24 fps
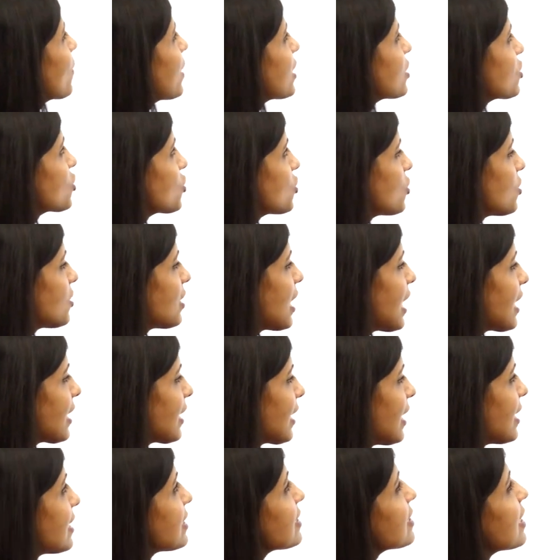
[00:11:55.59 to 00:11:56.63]
question. That
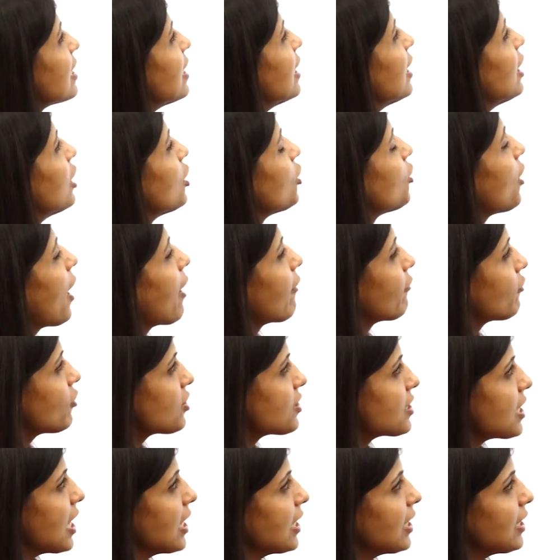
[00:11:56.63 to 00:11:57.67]
is, you have to
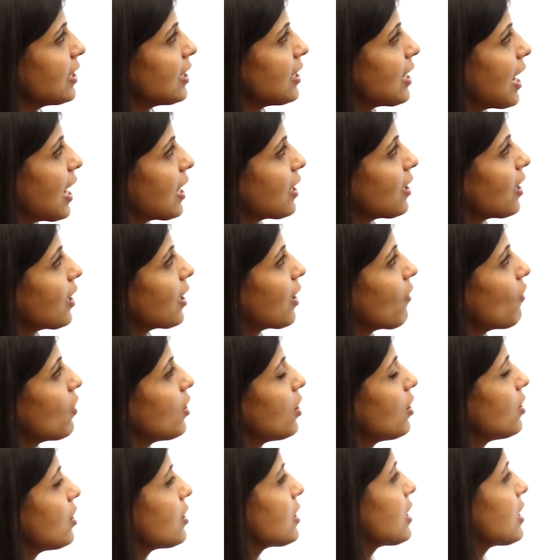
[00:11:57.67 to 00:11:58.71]
study the data given in the